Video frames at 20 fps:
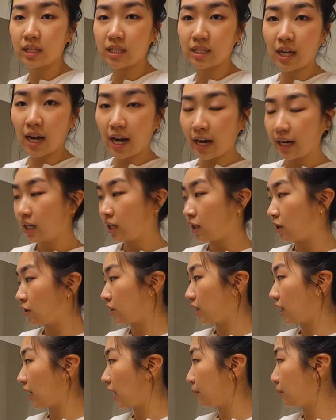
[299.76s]
side here,
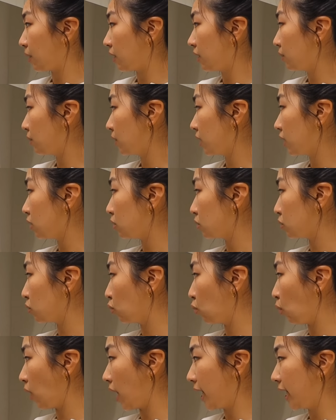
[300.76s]
then I probably want to use
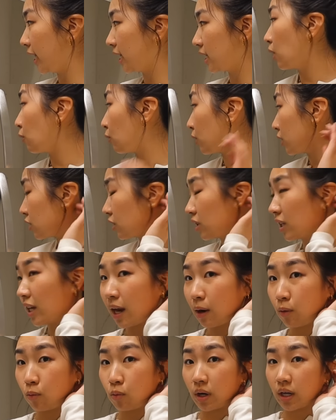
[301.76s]
white. Originally,
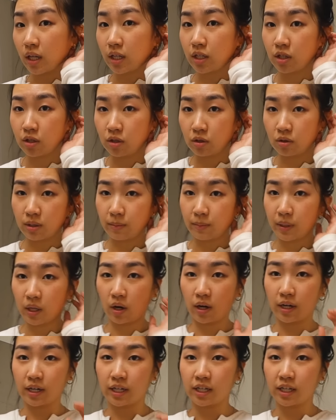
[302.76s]
I wanted to do something on